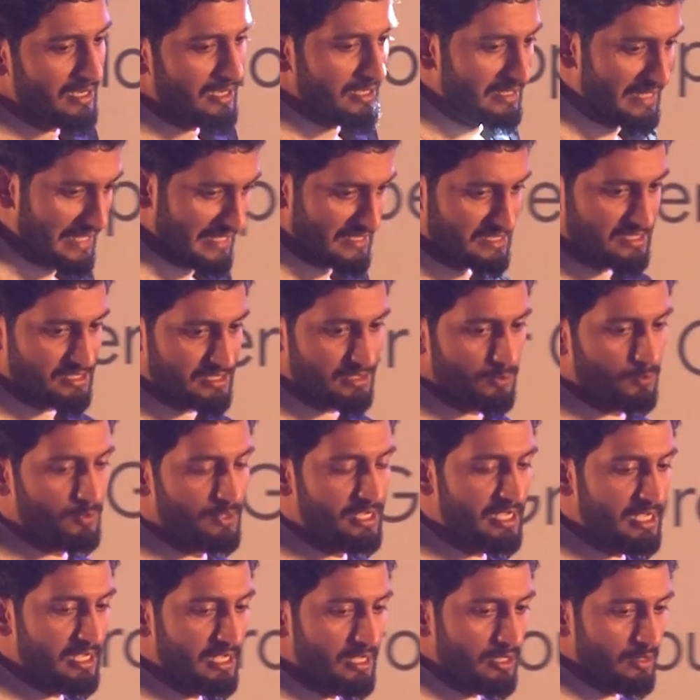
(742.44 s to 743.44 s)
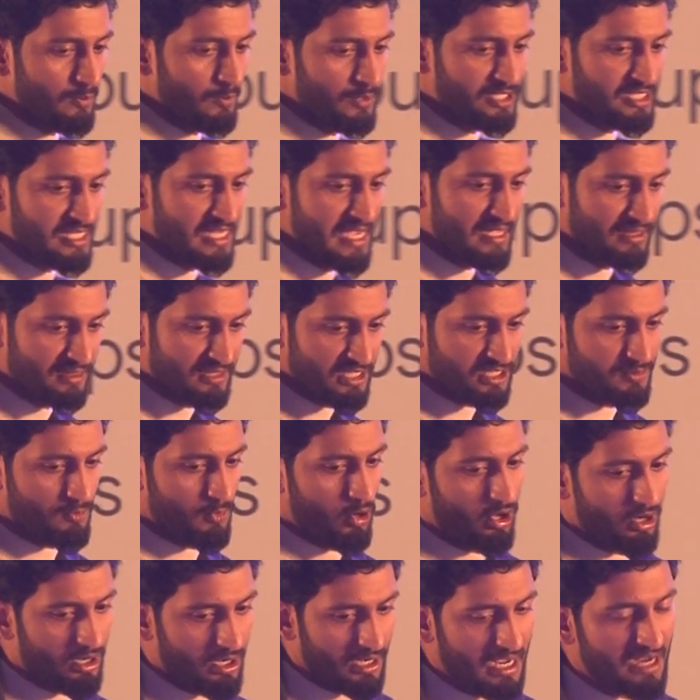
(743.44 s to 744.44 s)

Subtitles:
yes, we take this model